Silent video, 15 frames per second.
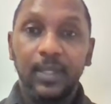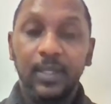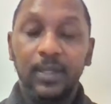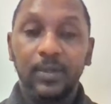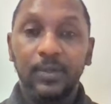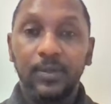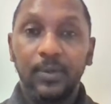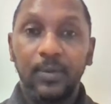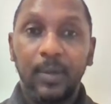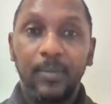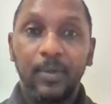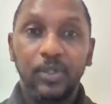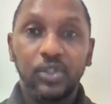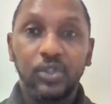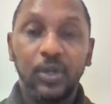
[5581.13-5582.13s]

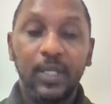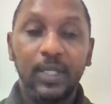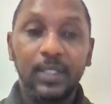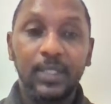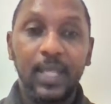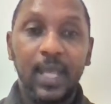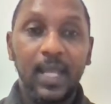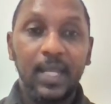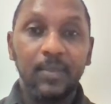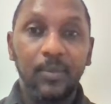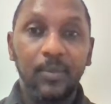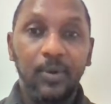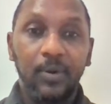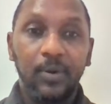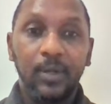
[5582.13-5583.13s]
I'm not sure he's there
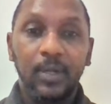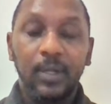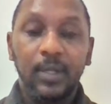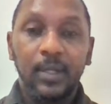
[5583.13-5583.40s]
anymore.